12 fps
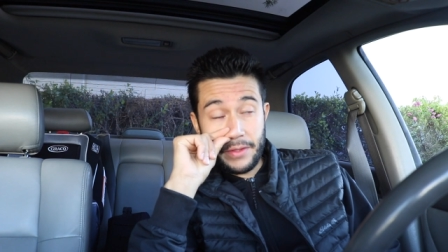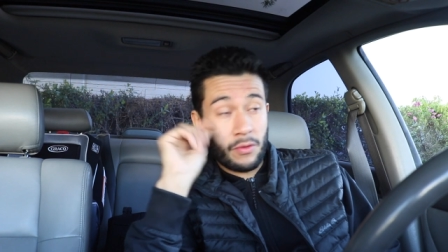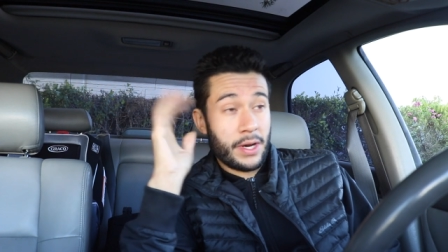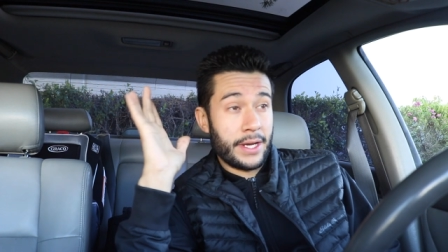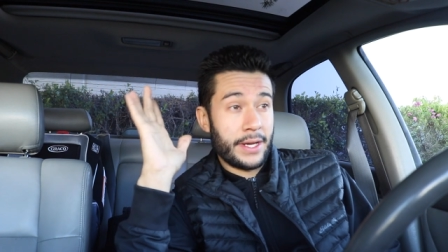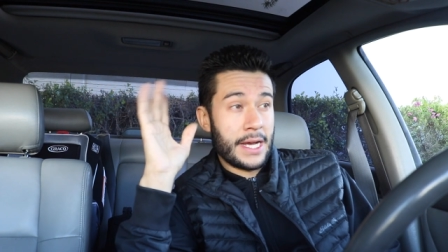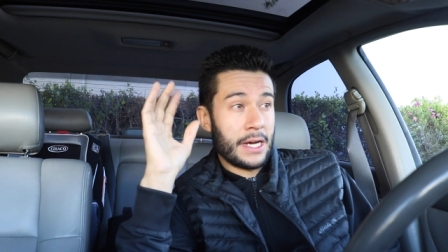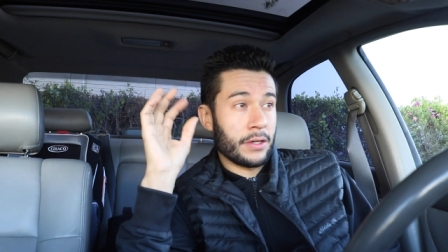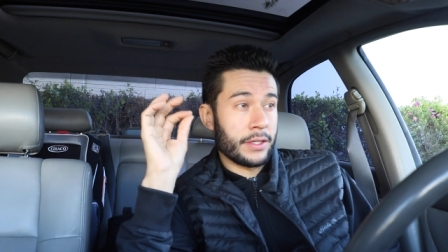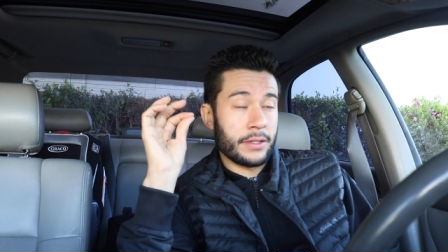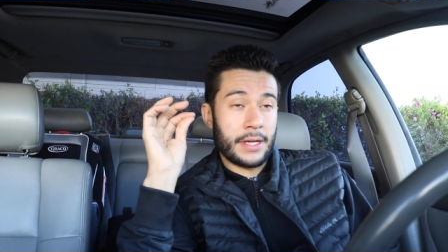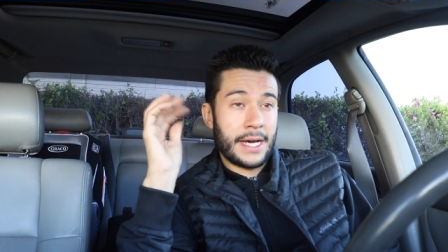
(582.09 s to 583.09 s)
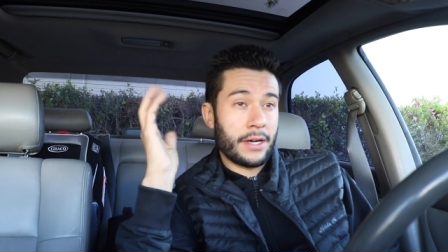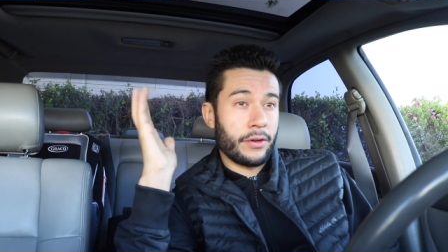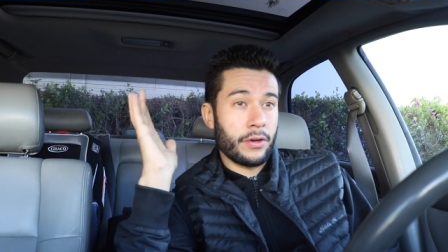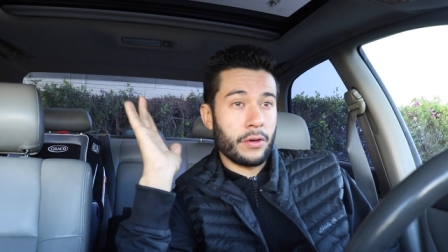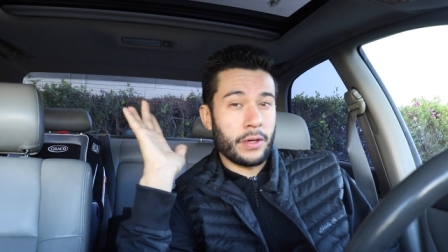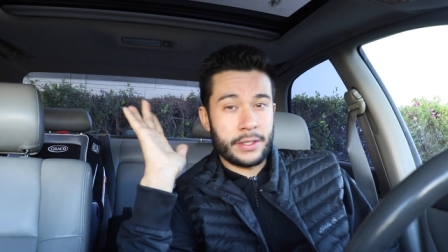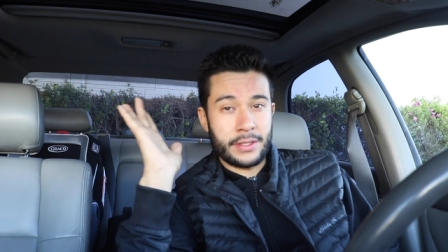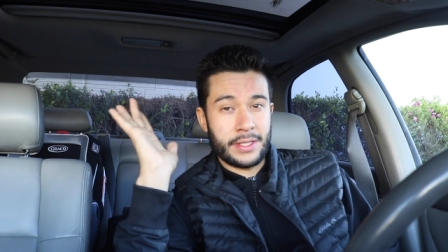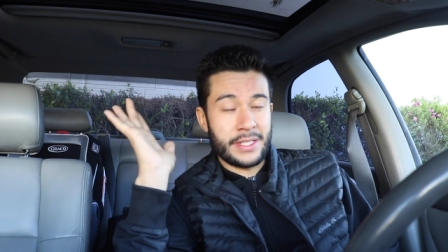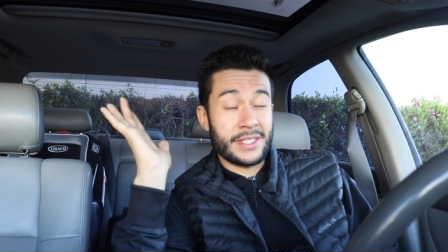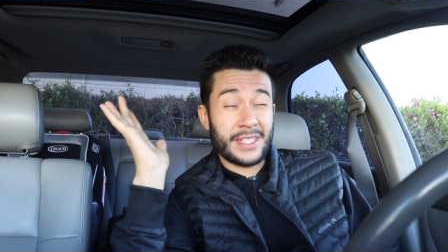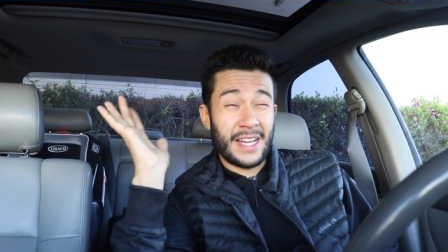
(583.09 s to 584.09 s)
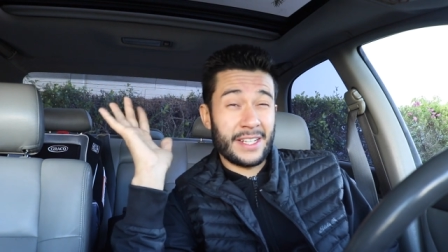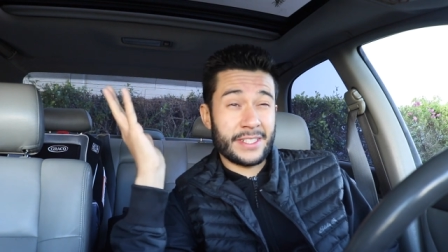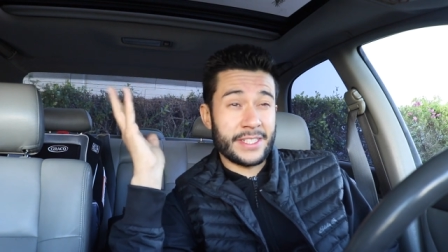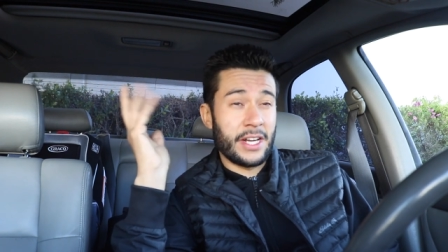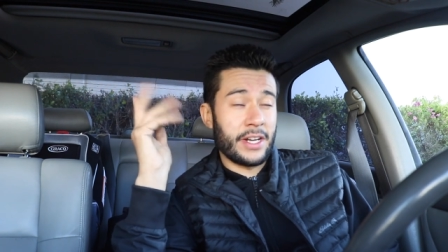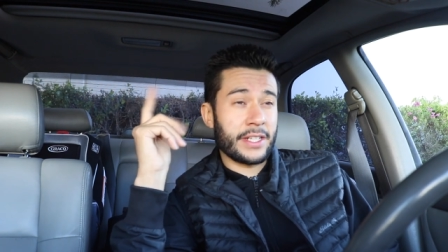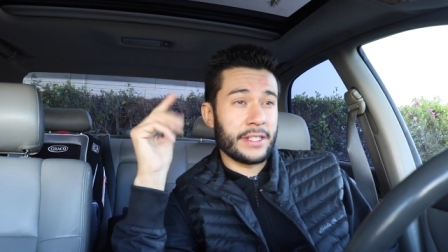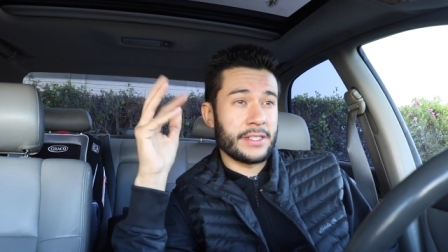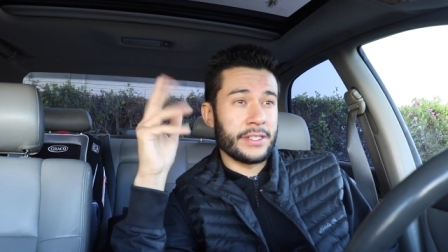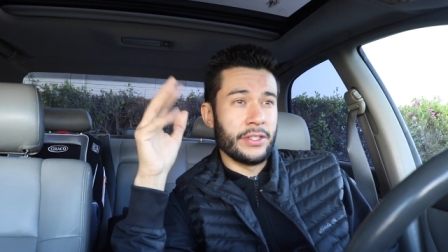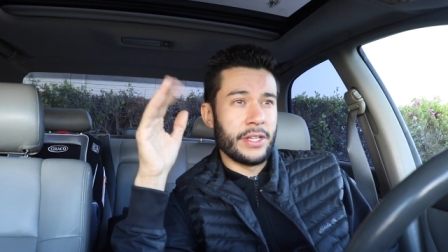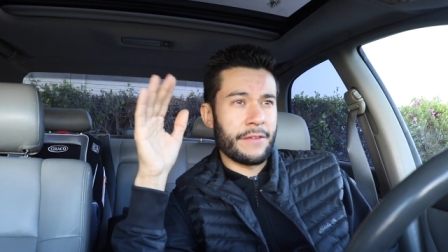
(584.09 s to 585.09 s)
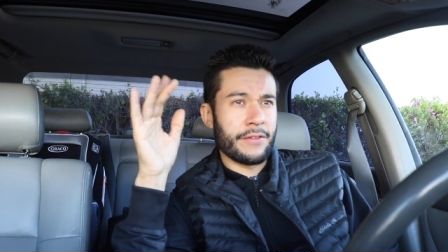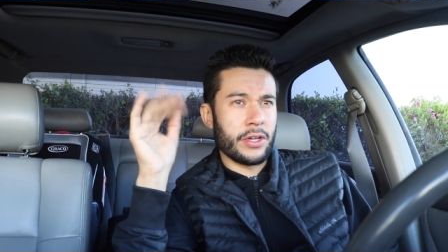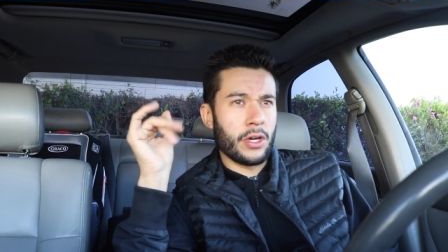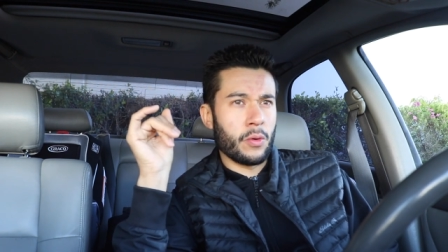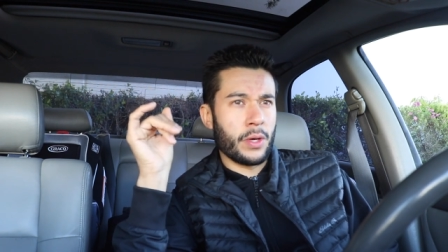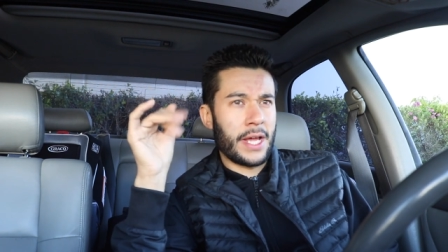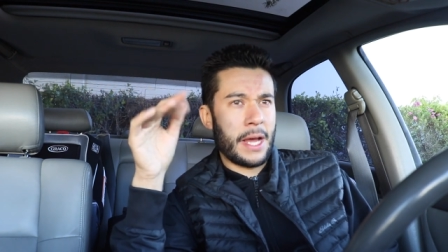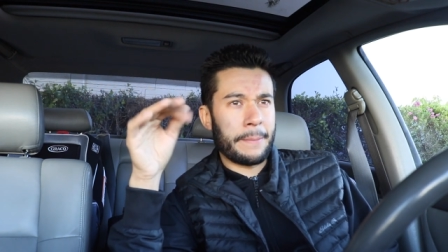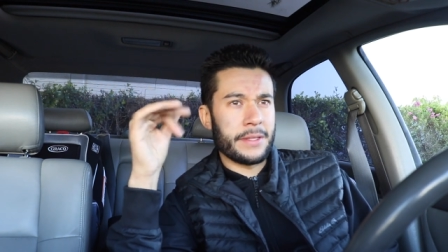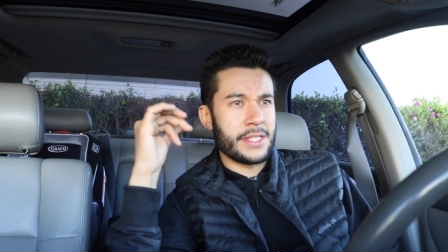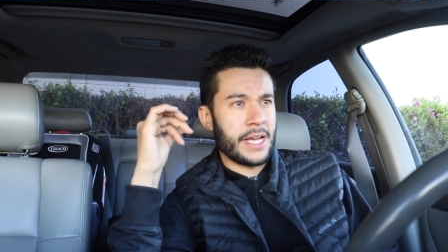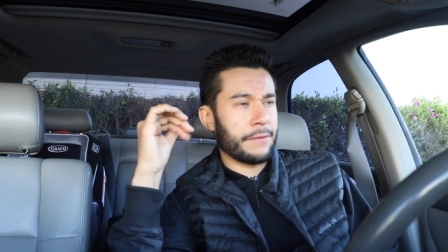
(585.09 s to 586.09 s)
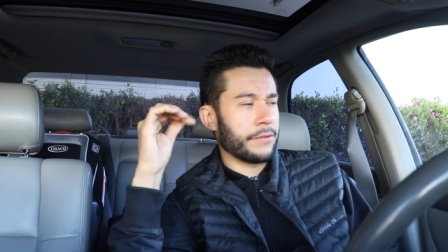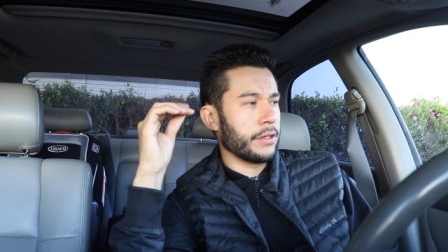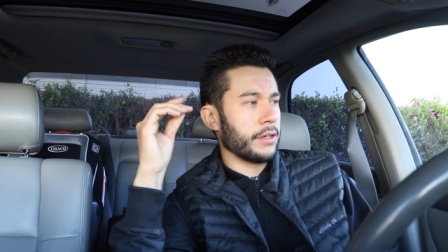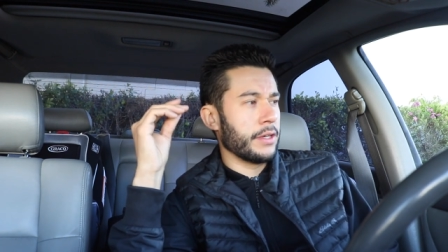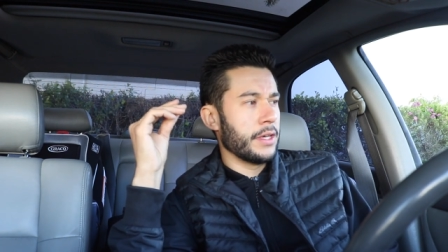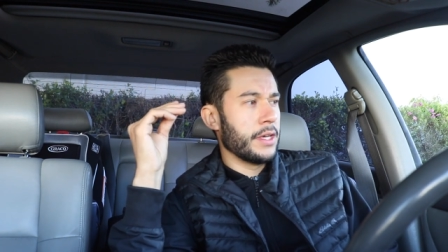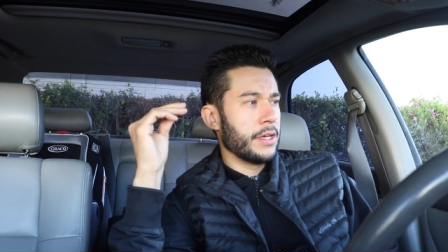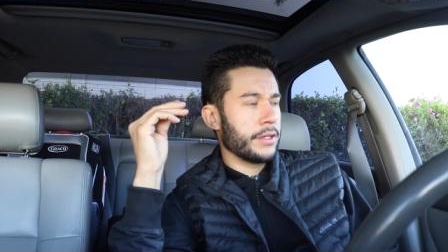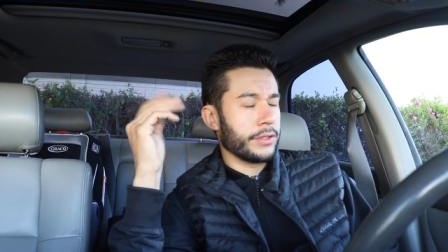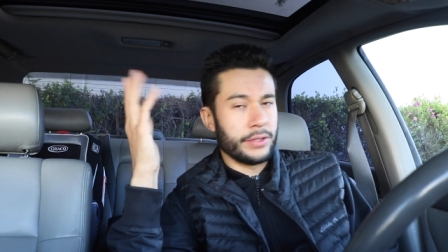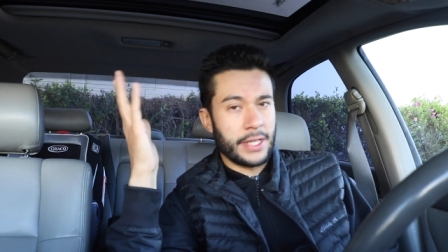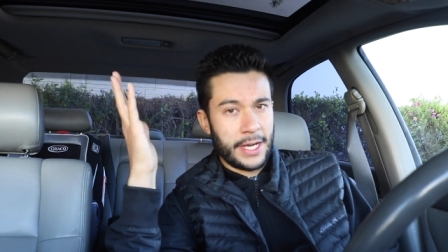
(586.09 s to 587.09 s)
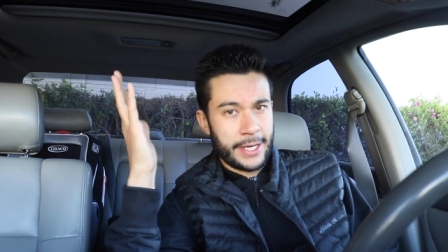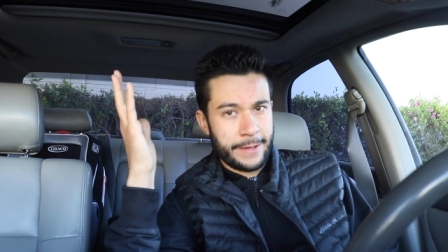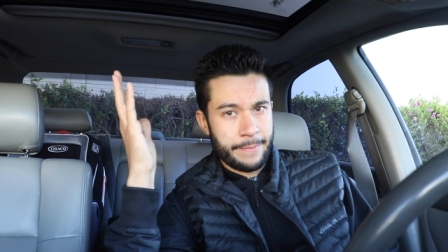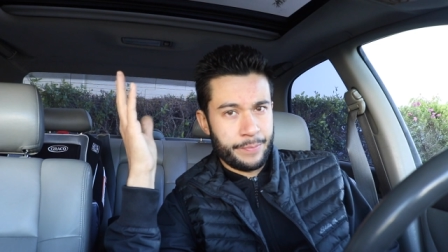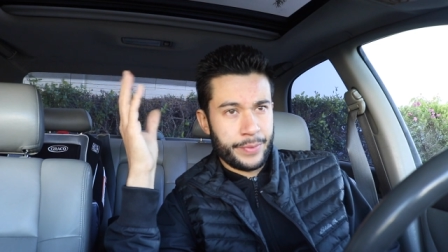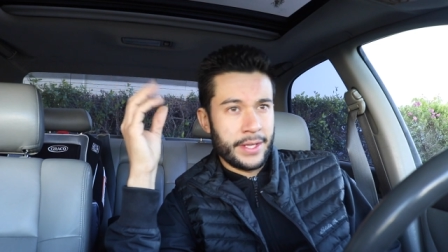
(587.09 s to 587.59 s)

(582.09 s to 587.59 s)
right now, and I don't know. It's it's kind of scary because you never know what happens after you die,